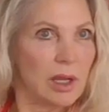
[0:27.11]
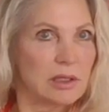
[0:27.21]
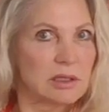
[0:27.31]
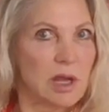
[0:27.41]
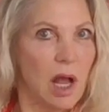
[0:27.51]

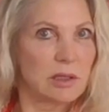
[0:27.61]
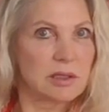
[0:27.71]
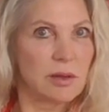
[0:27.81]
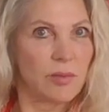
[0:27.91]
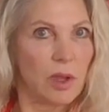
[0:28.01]
It's not
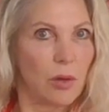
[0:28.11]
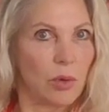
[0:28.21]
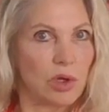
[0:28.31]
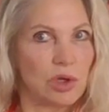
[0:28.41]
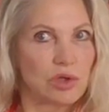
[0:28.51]
something
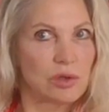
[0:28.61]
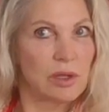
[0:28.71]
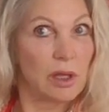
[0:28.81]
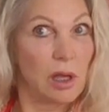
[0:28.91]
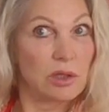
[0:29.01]
we're
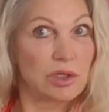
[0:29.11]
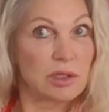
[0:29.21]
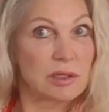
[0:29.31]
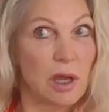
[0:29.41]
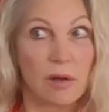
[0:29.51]
usually
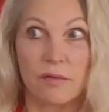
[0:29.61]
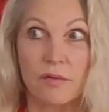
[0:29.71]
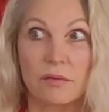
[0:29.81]
conscious of.